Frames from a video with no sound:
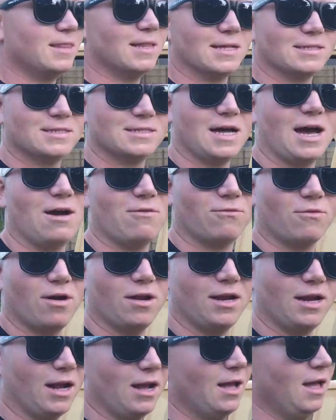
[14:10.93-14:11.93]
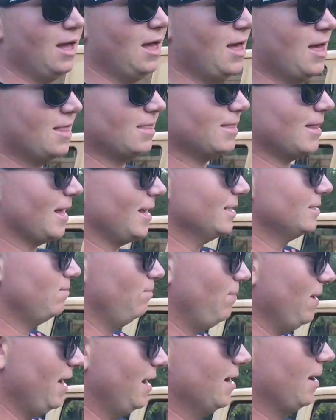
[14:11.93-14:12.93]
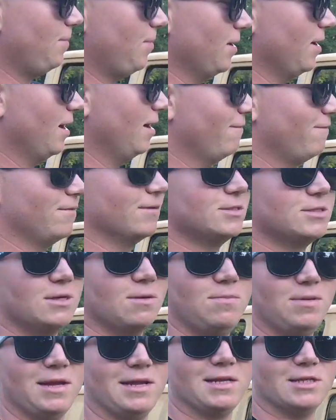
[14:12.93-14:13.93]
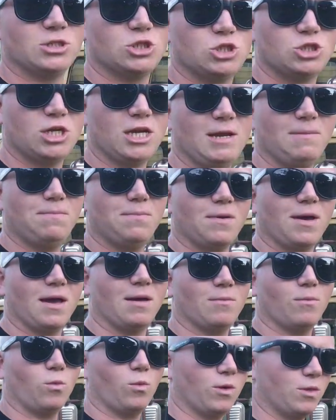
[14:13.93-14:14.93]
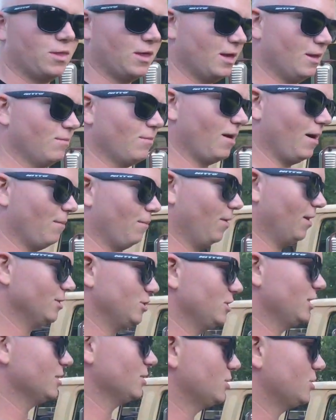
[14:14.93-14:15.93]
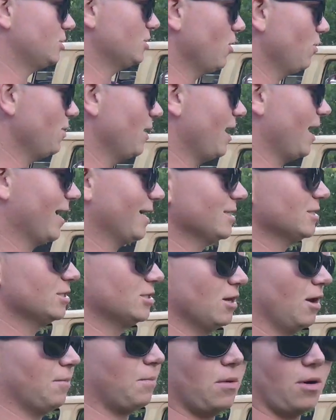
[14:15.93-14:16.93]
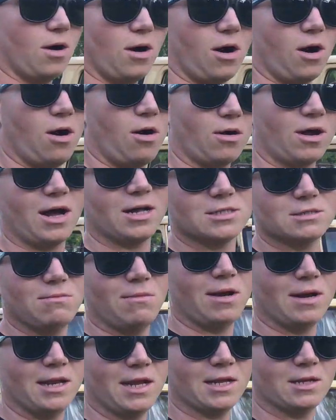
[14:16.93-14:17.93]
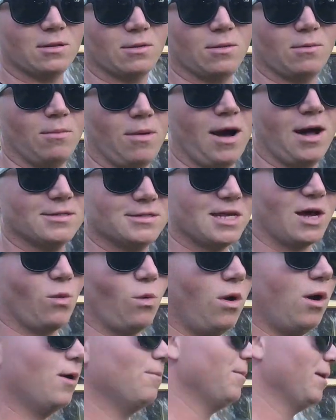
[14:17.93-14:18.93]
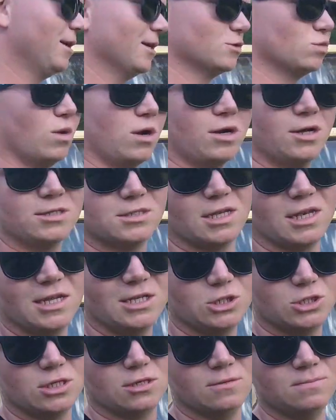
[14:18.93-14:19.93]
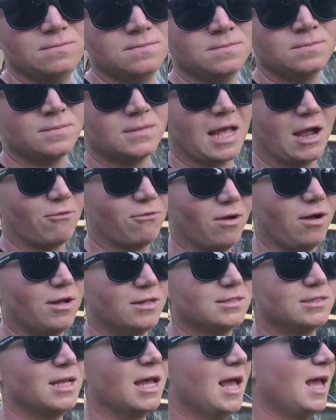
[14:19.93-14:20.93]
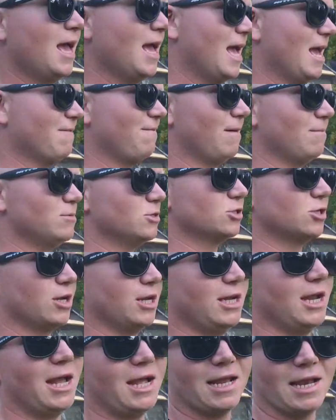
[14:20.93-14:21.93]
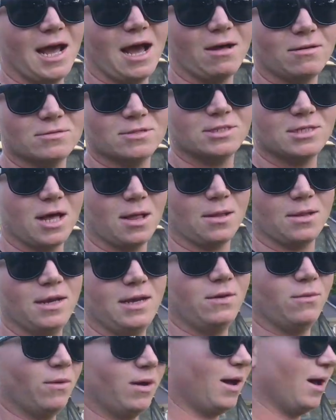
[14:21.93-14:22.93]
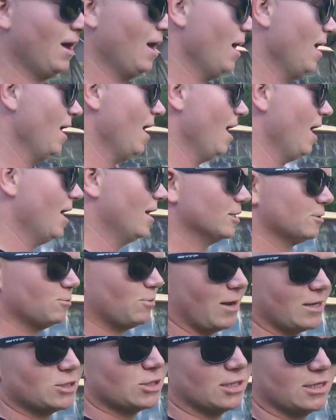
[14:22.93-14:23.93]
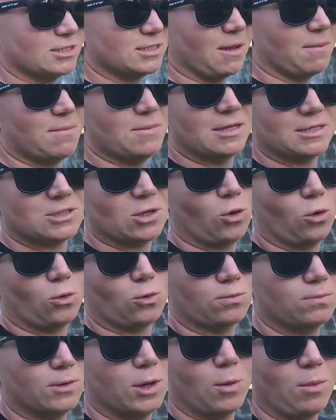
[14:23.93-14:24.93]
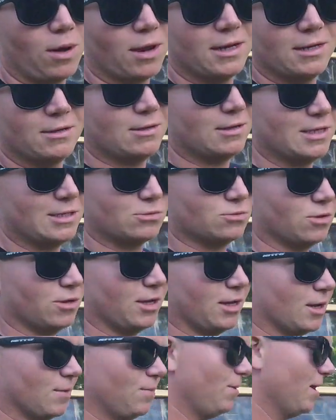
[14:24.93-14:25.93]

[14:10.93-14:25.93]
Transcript: that's not running, that is beat up enough to be cheap and within my budget, so that I can dump all kinds of money into the mods I want. Because what good's an engine that runs if I'm just going to yank it out and sell it anyway? Especially something this old, nobody is really going to